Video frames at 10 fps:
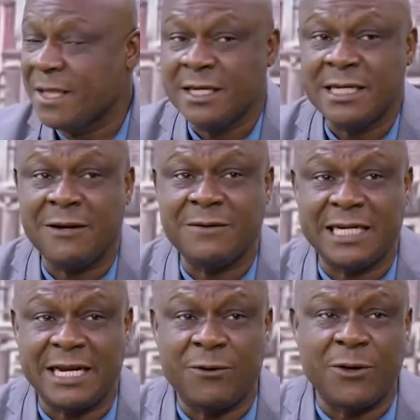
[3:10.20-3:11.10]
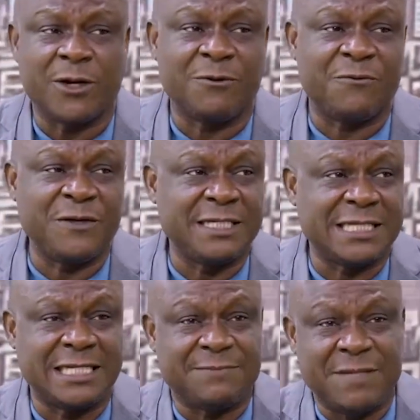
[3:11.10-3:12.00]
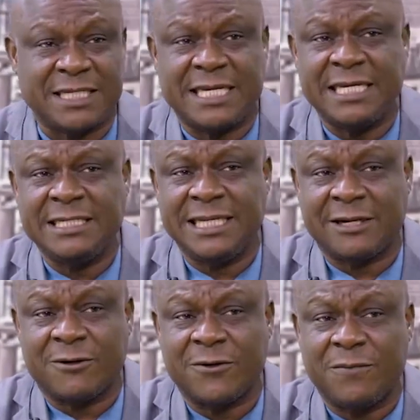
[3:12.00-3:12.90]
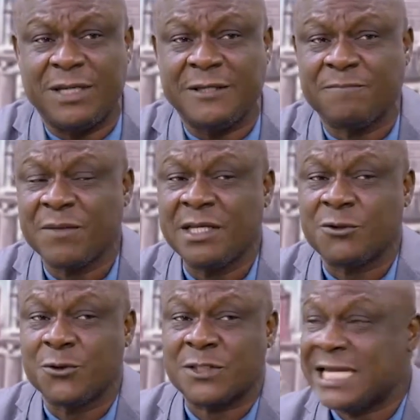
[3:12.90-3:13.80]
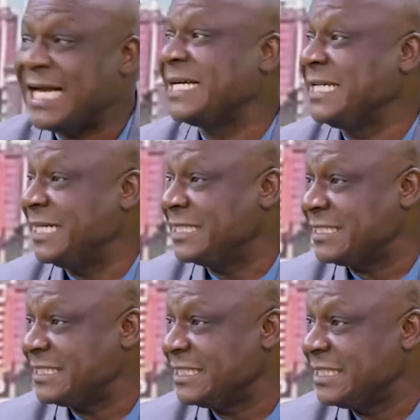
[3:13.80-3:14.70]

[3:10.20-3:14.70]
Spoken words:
Now, there are a whole lot of things that is making the economy to stagnate,